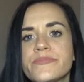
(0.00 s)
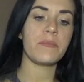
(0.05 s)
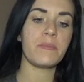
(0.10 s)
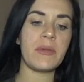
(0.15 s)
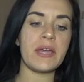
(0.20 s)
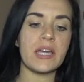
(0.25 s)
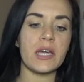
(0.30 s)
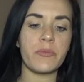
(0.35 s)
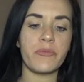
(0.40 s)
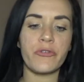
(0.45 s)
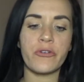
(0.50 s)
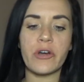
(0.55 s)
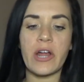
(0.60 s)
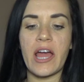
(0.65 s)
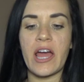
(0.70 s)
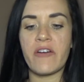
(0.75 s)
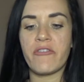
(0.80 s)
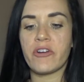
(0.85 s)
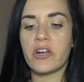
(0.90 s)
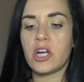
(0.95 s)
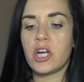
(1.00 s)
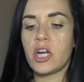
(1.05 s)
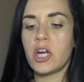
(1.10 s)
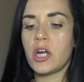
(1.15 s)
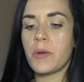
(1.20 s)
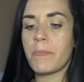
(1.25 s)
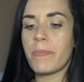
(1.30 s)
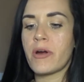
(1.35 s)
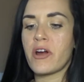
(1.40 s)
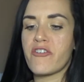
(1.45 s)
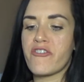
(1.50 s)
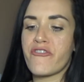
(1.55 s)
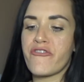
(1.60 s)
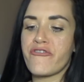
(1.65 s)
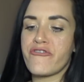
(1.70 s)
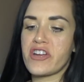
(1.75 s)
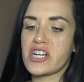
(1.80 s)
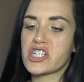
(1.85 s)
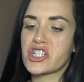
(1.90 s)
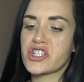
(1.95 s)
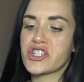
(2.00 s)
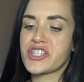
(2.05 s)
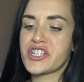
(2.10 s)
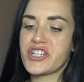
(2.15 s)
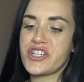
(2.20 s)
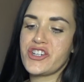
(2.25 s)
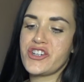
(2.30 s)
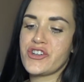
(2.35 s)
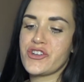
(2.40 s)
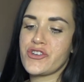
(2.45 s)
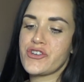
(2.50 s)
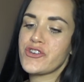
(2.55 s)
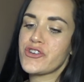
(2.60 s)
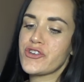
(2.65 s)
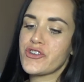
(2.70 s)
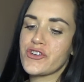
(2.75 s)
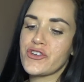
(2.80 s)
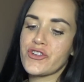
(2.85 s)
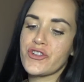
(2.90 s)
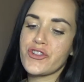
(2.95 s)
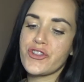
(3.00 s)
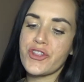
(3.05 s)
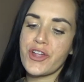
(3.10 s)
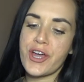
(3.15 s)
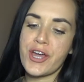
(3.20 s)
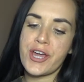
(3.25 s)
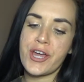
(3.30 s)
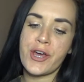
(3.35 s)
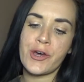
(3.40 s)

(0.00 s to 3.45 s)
Makeup Forever Professional